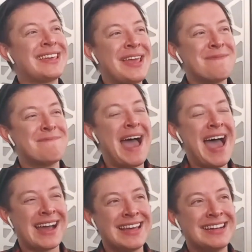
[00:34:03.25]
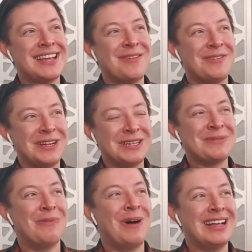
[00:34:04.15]
thinking back, that
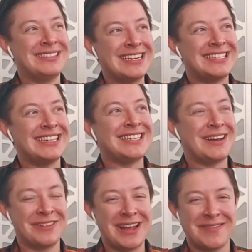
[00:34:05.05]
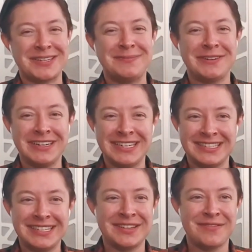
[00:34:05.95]
definitely was, I did definitely have
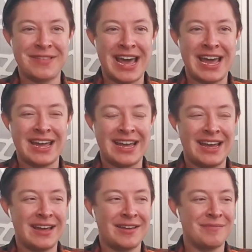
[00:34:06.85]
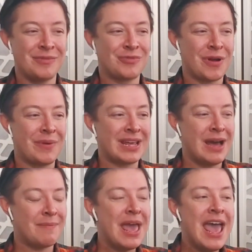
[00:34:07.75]
experiences of that growing
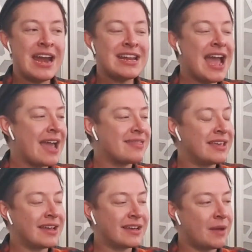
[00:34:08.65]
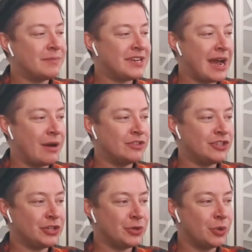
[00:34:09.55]
up. And yeah, I think it comes down
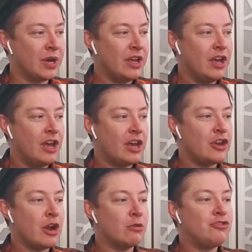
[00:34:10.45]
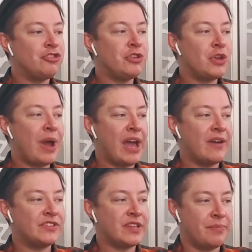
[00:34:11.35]
to, do you
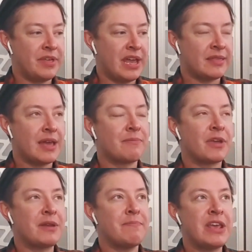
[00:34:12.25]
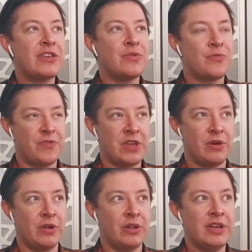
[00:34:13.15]
have something that can make you
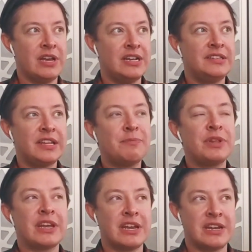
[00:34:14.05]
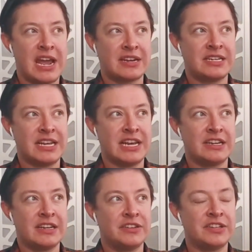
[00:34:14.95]
feel deeply
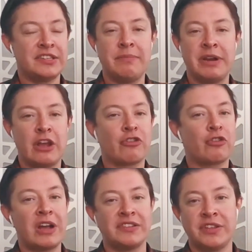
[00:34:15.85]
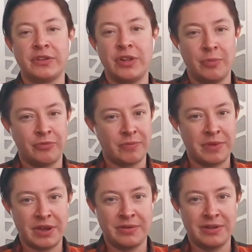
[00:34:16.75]
connected to somebody across the globe from
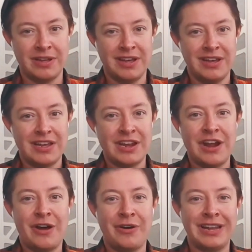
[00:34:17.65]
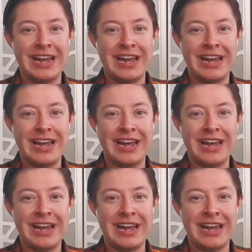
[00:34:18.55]
you? Like